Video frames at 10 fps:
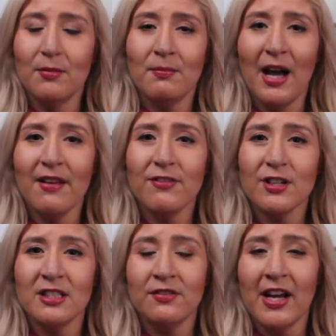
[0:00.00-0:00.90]
My
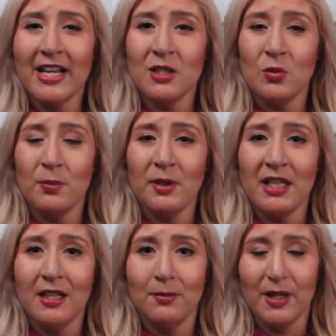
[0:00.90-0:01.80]
first advice would
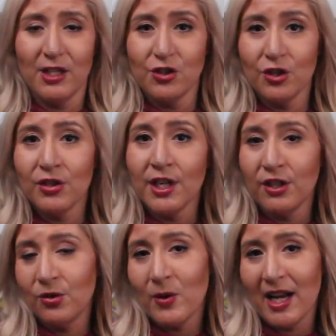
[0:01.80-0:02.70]
be, make sure that
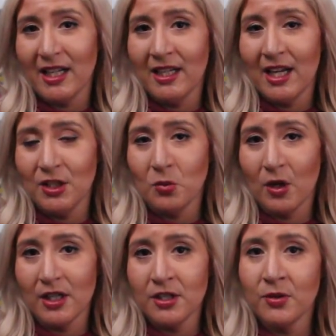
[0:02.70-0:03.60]
you're ready and you
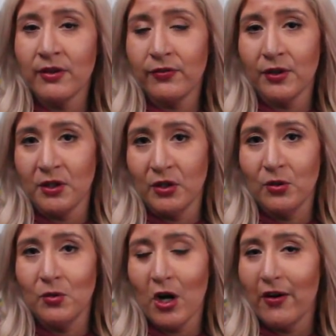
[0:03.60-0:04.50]
want to do it for
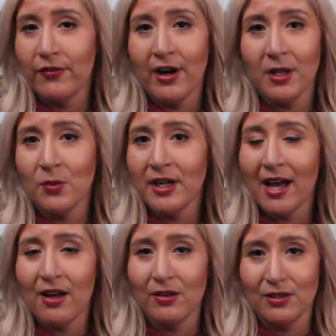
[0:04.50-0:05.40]
you, not for anyone
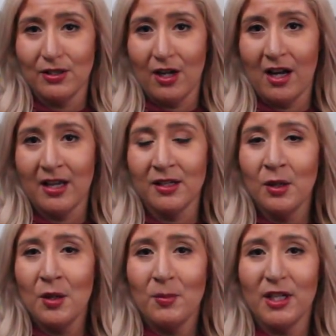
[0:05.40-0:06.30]
else, not
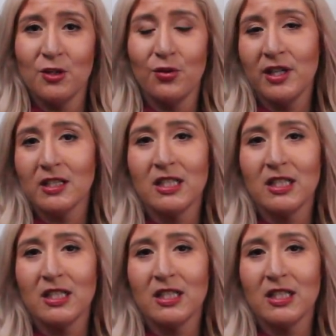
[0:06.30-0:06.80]
because you think